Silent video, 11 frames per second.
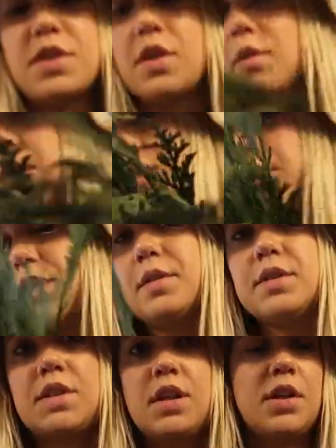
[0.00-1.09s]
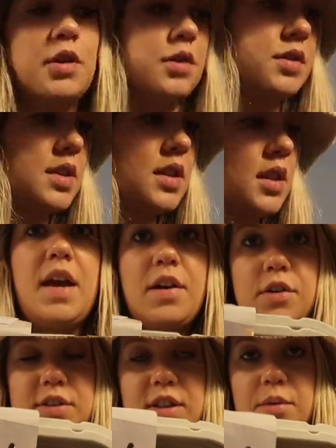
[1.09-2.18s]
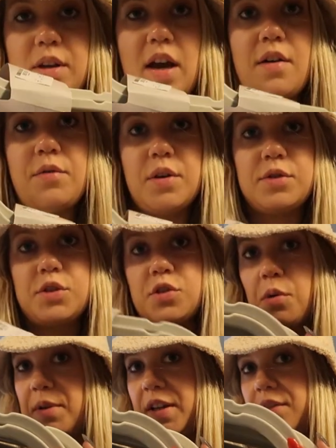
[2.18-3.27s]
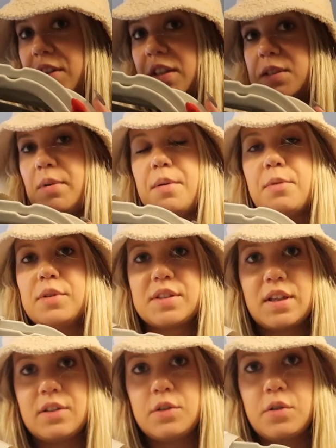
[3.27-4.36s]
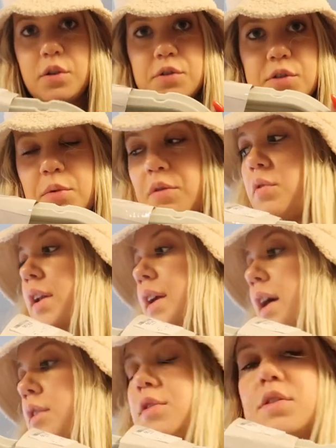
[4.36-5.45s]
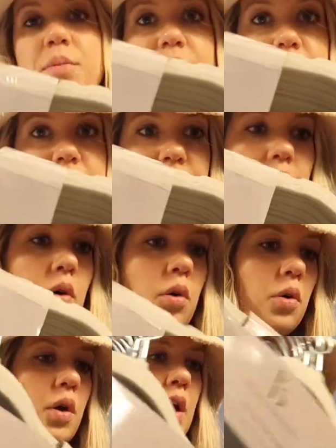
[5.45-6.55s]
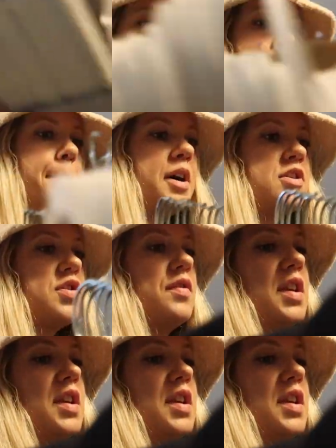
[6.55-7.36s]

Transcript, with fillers: So I thought that was cute. Hangers that we have, we have so many of these, but I'm always getting new clothes, so we're running out. So we need to get a whole bunch of